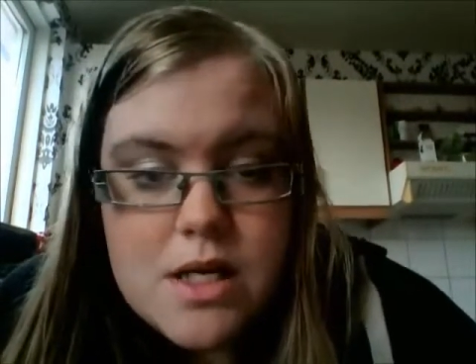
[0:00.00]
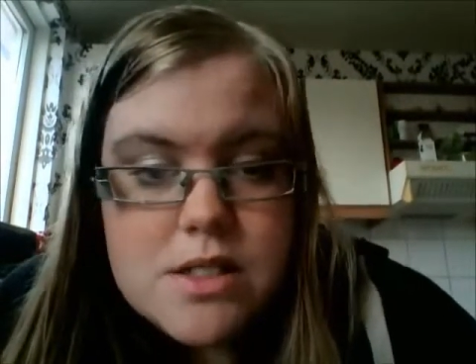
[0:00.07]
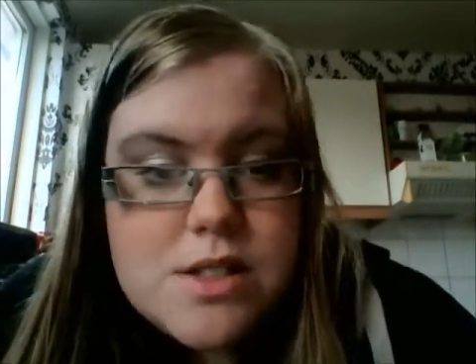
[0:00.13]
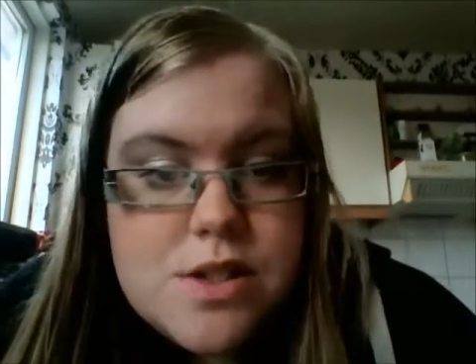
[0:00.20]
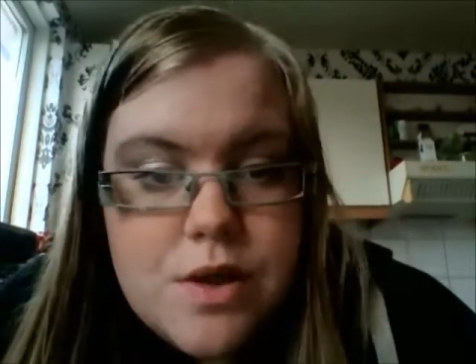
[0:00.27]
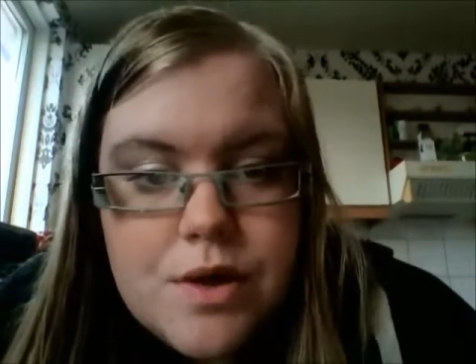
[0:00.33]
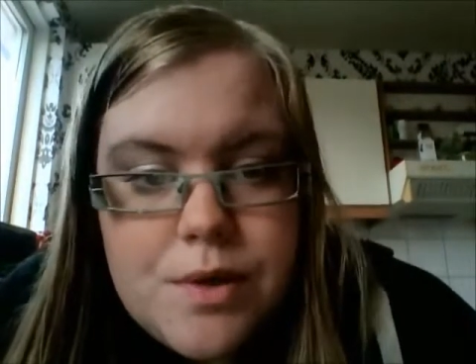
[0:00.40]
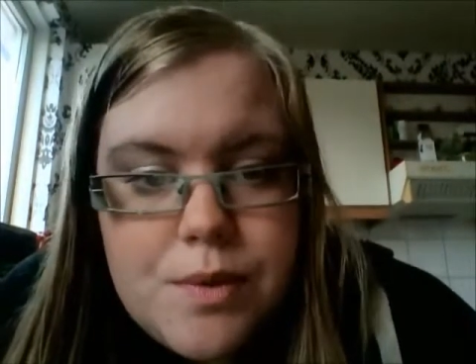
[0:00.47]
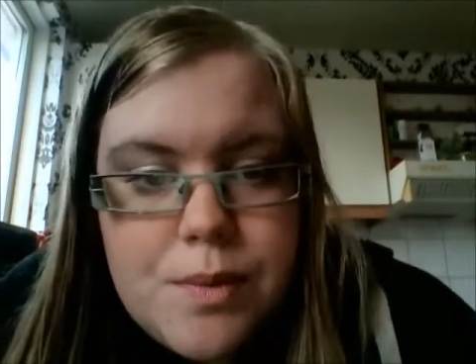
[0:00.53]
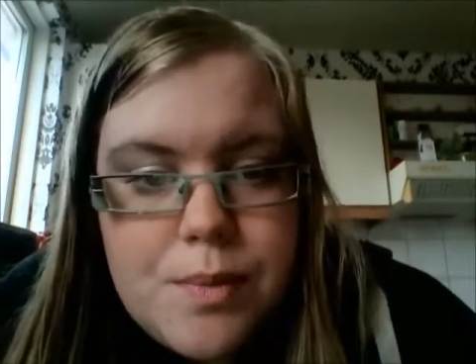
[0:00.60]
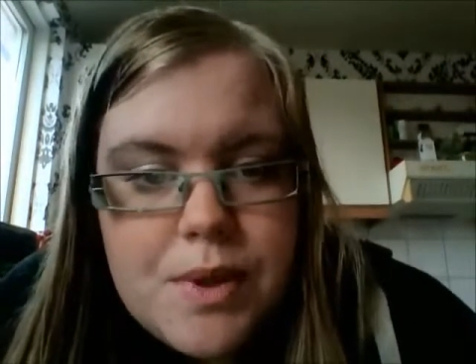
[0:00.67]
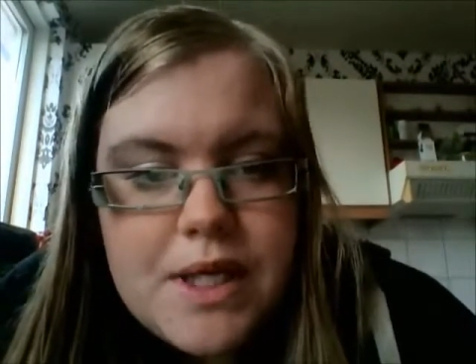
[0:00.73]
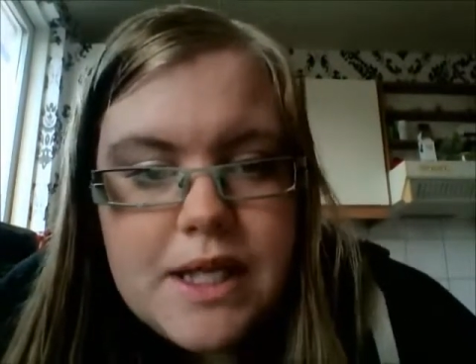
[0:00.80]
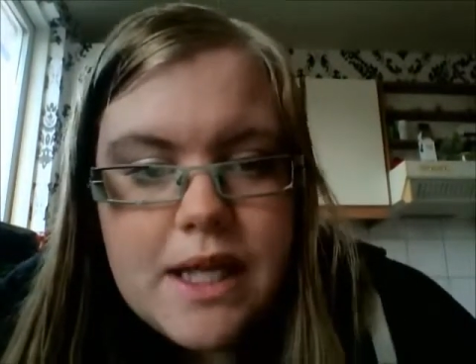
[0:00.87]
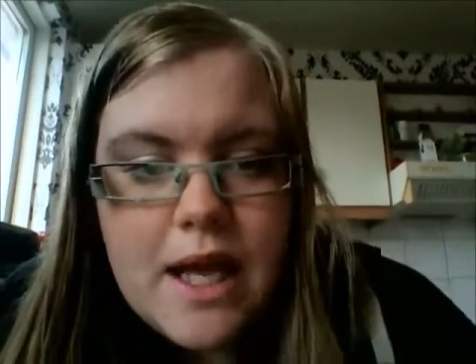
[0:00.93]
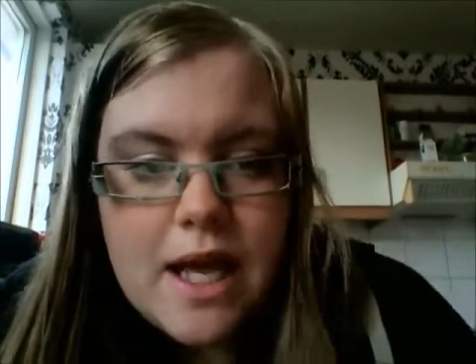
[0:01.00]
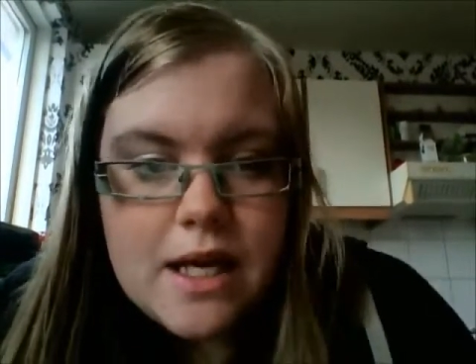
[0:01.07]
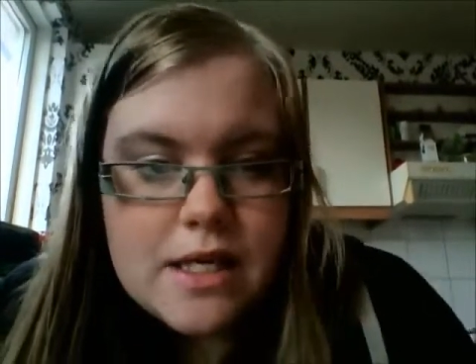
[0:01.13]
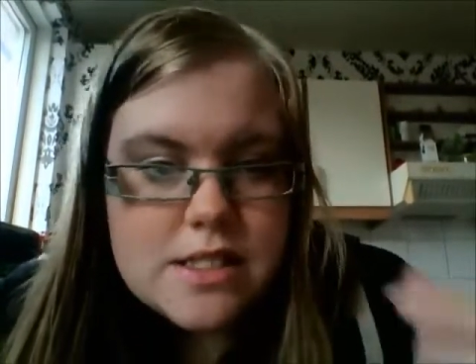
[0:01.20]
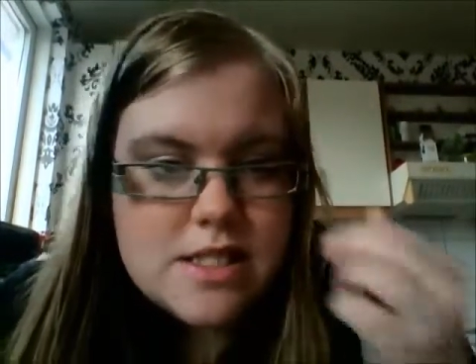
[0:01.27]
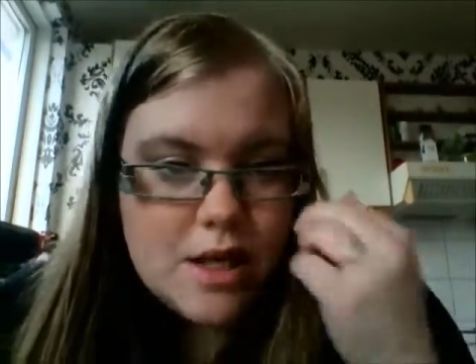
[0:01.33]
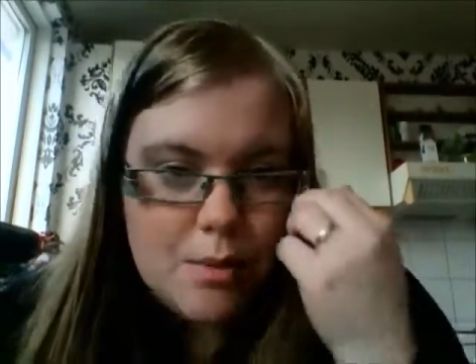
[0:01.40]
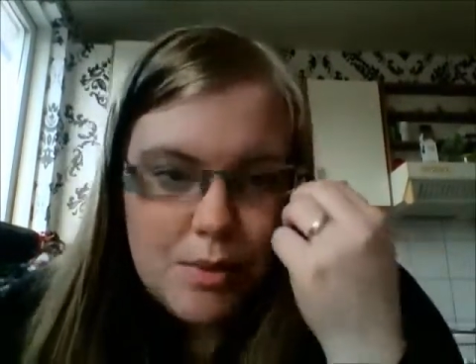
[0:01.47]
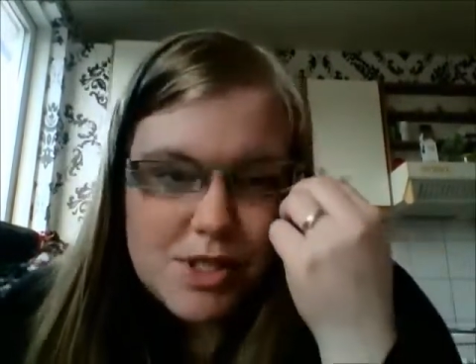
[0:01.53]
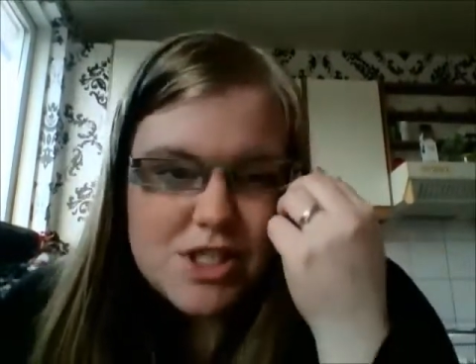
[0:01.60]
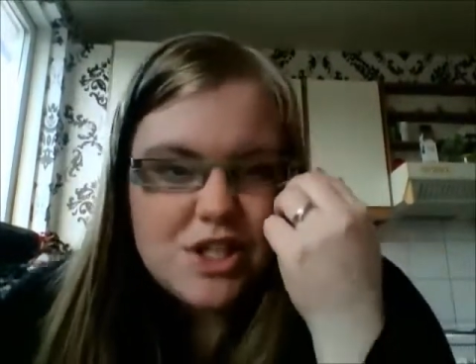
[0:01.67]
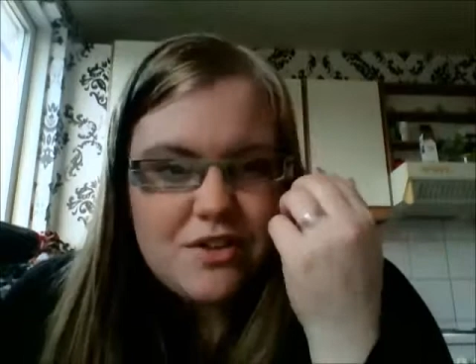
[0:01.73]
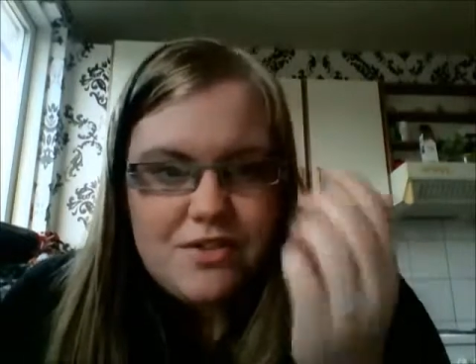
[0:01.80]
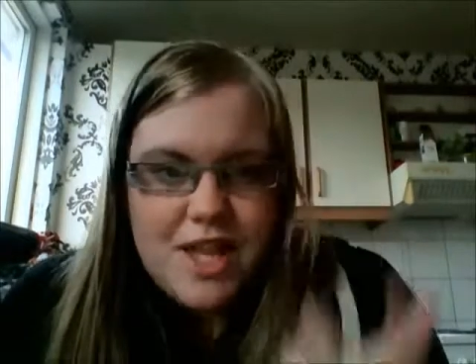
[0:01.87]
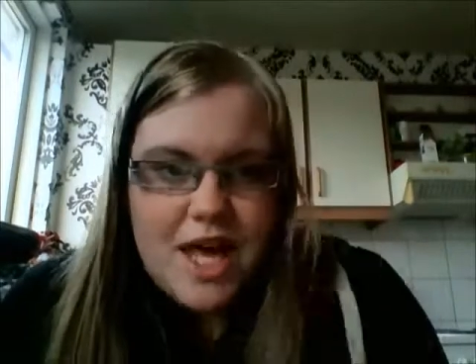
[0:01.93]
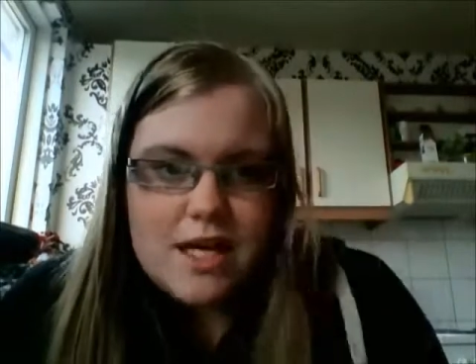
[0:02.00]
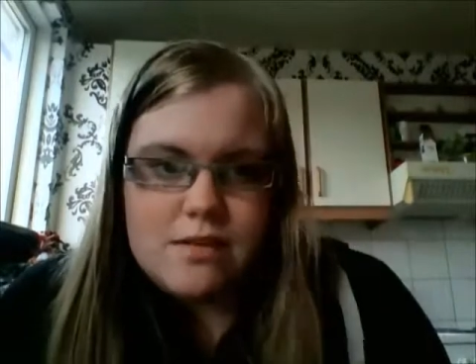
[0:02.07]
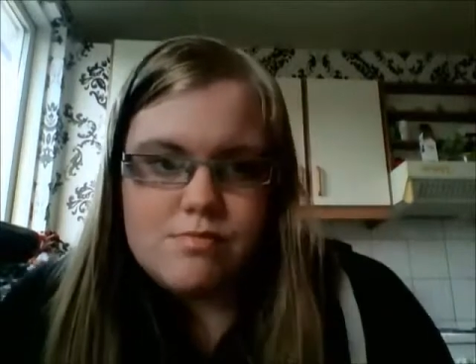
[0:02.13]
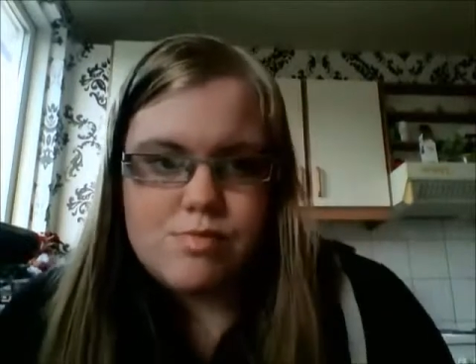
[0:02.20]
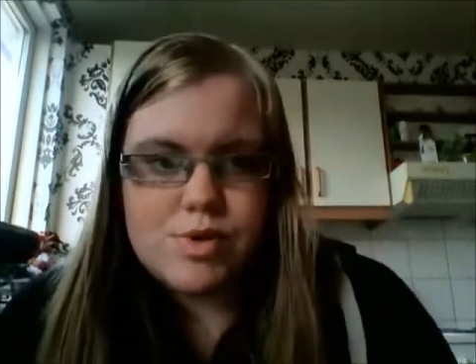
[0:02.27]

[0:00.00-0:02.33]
So it would be like a celebration of that.